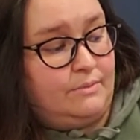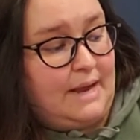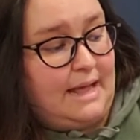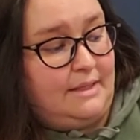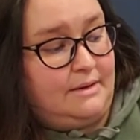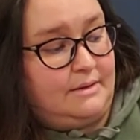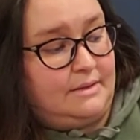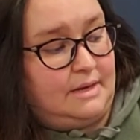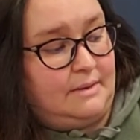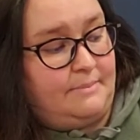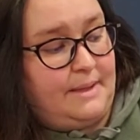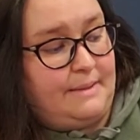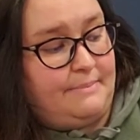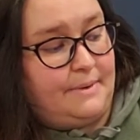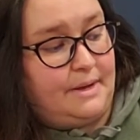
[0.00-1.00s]
rather than a
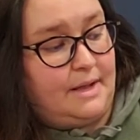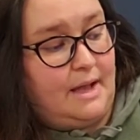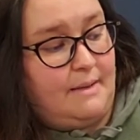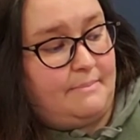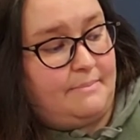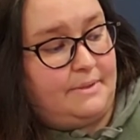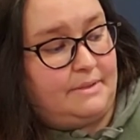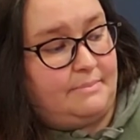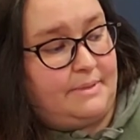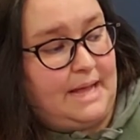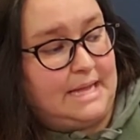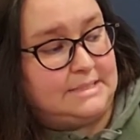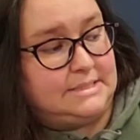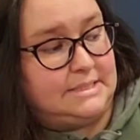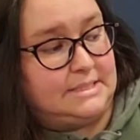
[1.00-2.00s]
paper cup with a
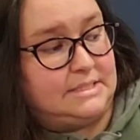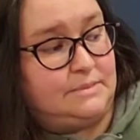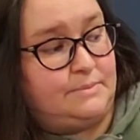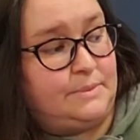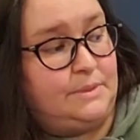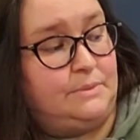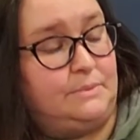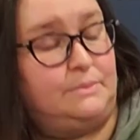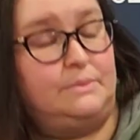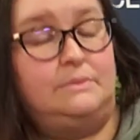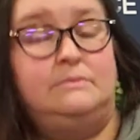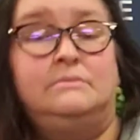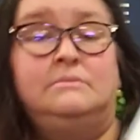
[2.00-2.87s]
plastic spoon.